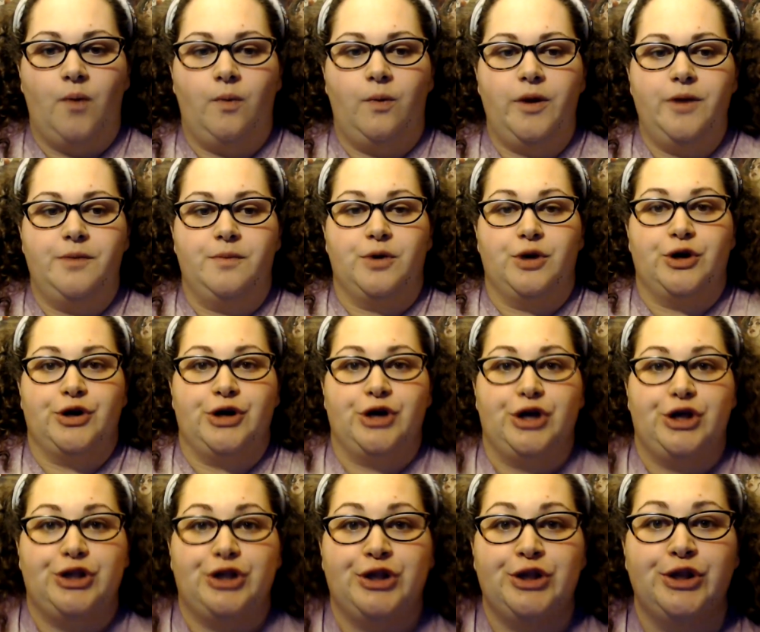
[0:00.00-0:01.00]
We were
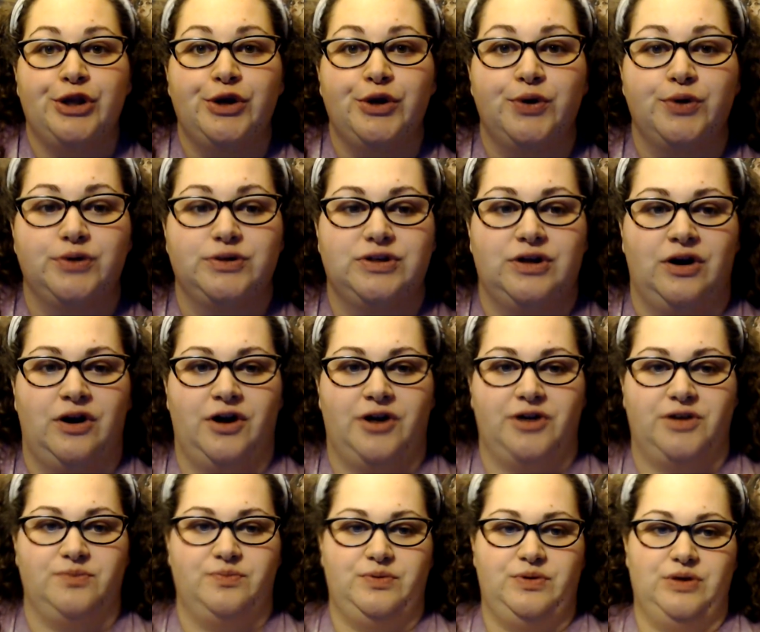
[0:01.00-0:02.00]
glued to our
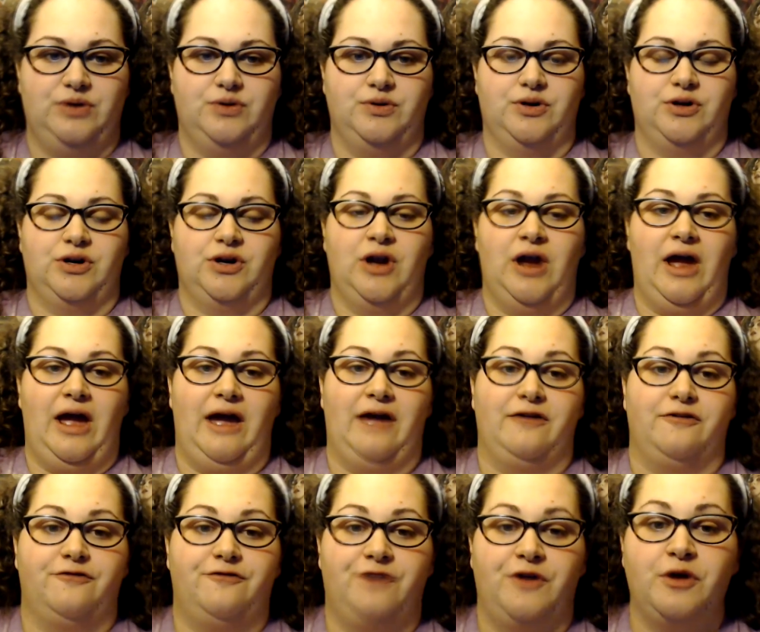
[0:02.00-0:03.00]
computer
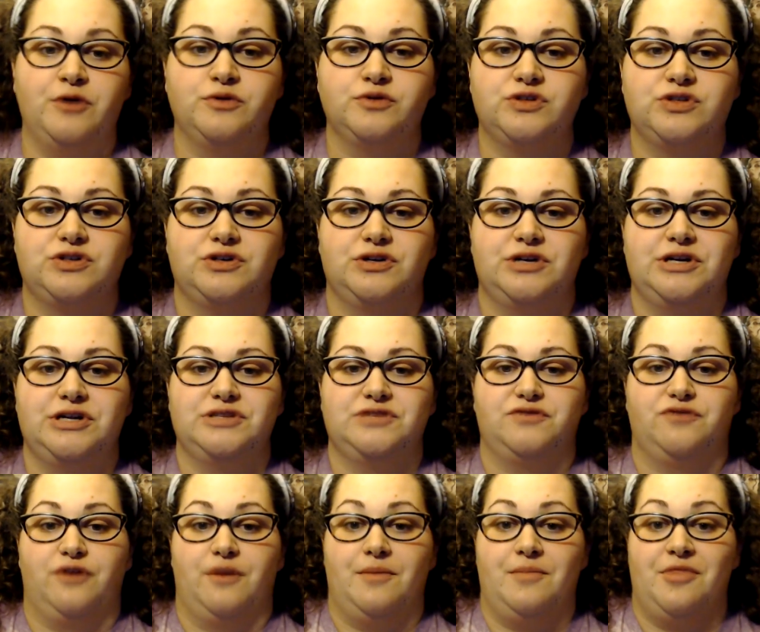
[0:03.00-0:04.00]
and phone screens
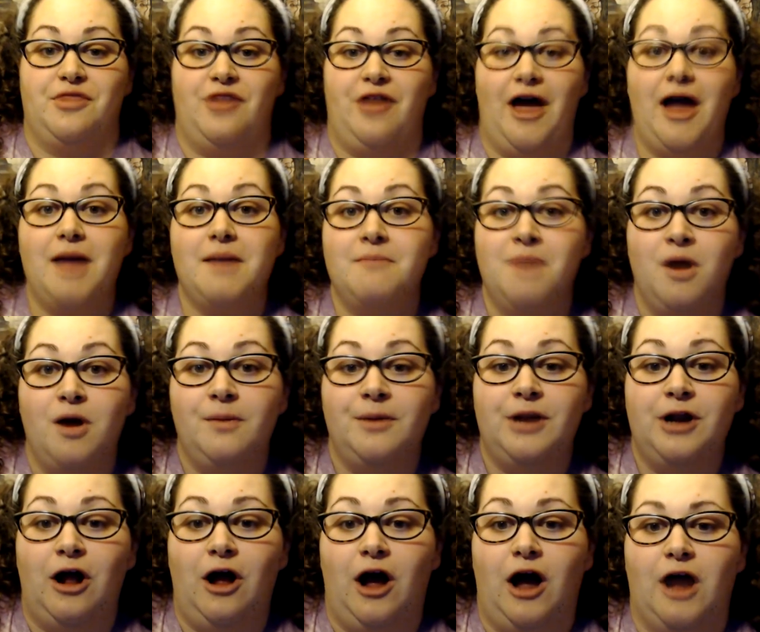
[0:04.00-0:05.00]
from that
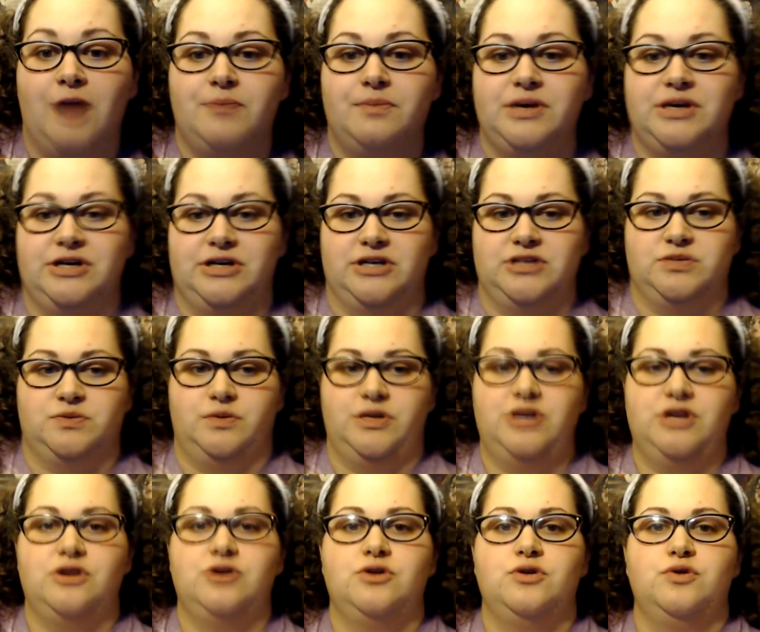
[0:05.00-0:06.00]
moment on because we
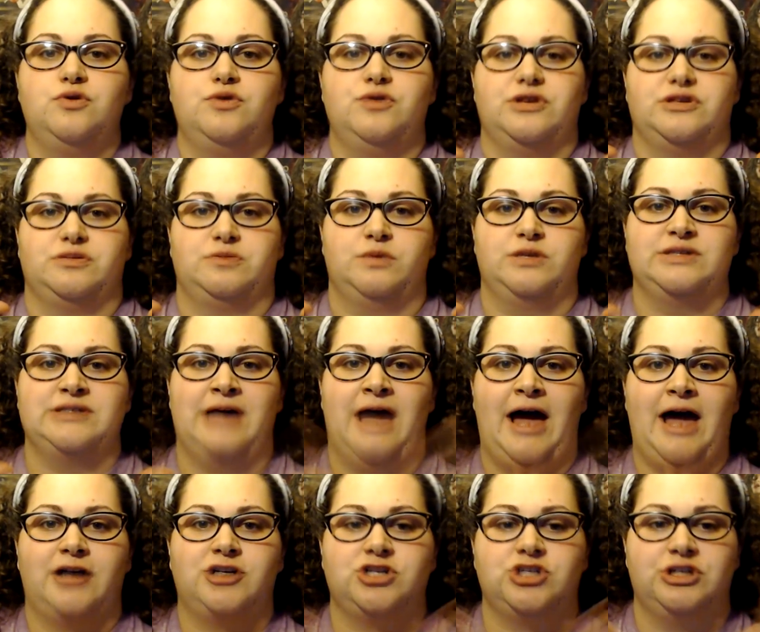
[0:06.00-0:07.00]
knew this was
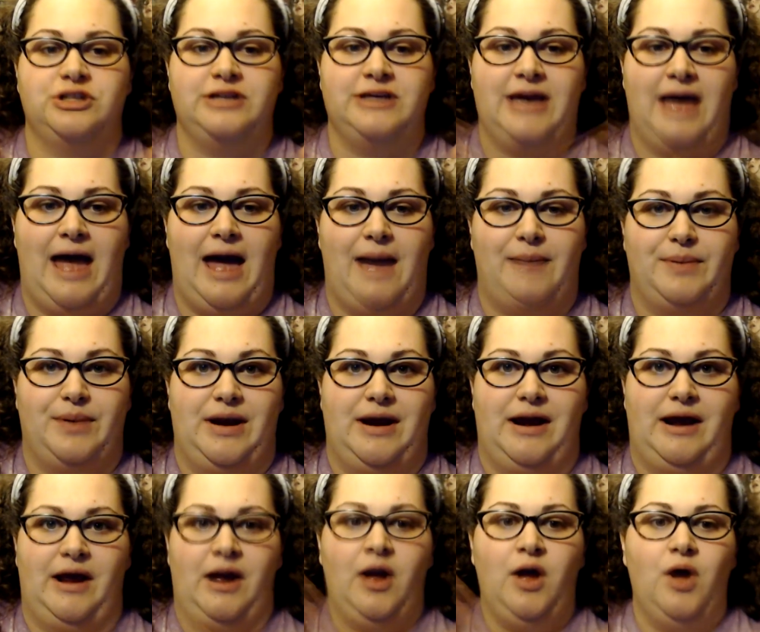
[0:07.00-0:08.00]
actually
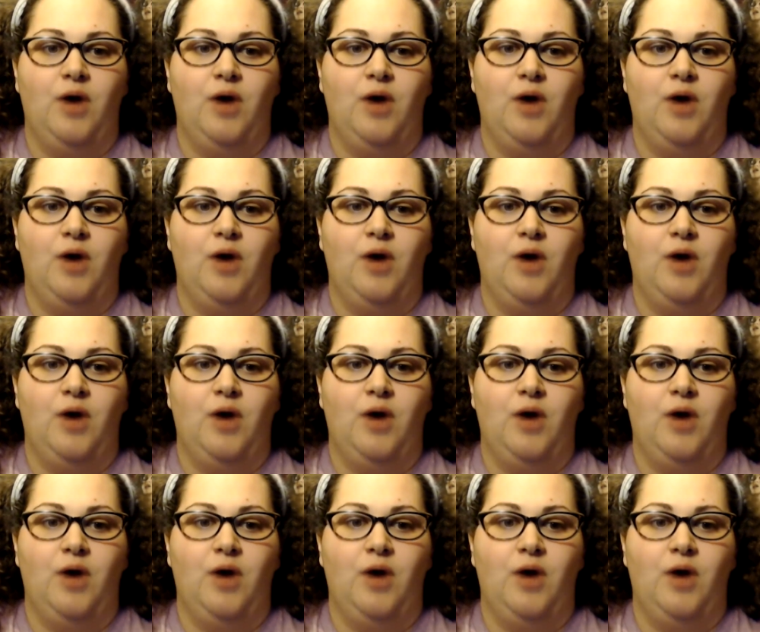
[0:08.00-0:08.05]
happening.